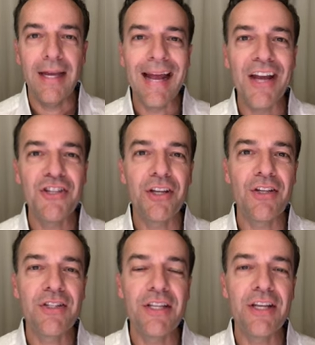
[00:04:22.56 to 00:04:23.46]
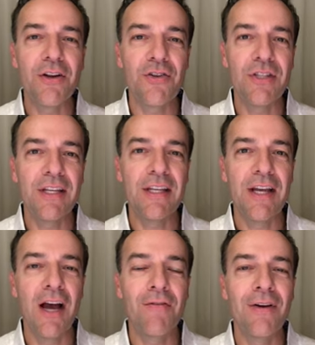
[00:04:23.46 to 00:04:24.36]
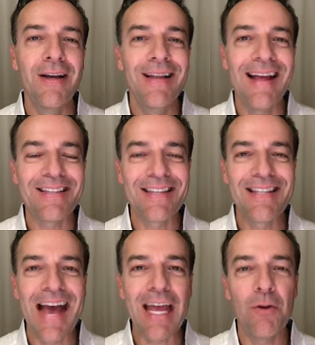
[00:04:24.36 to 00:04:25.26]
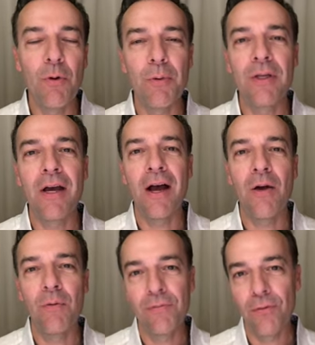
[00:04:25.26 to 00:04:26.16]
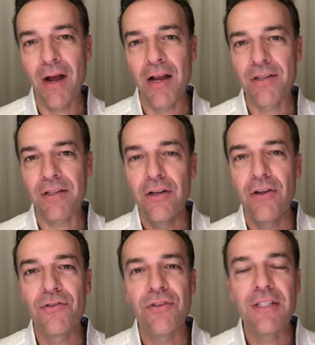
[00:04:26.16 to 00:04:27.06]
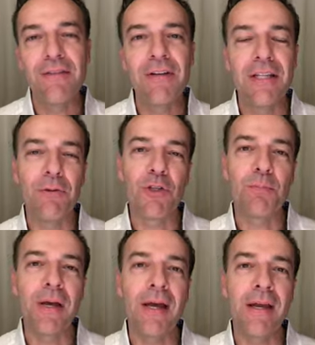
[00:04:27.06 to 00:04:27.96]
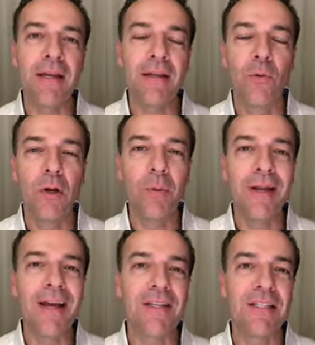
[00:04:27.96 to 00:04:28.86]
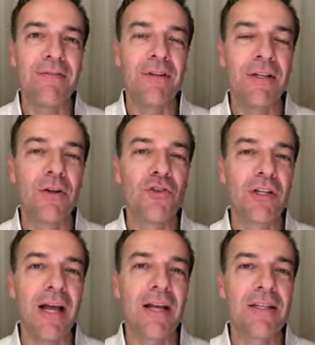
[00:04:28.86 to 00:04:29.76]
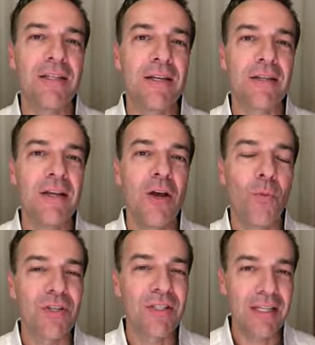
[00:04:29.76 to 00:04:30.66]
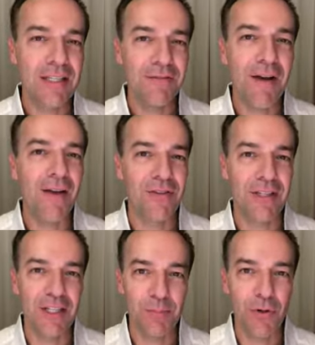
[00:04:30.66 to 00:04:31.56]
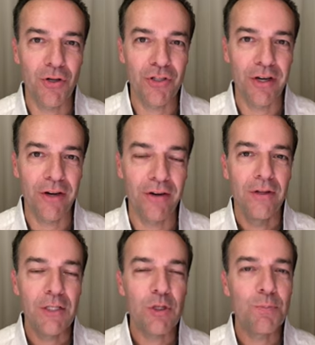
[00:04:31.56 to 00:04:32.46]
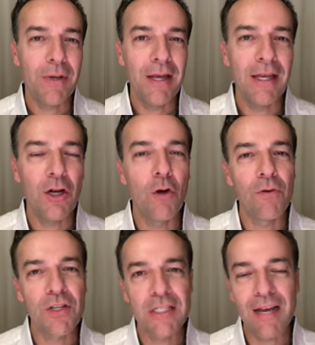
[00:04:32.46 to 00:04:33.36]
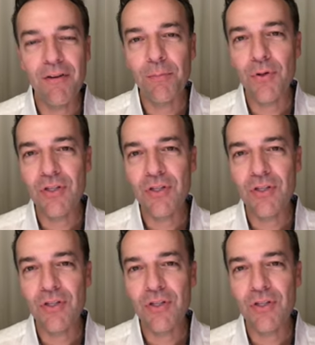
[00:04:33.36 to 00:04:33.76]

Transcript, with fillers: And as you can see here on Seeking Alpha, that's exactly what we got with Verizon. Notice the dividend that was paying when it went ex-dividend on July 6 was 65 cents per share. So it's paying an over 7%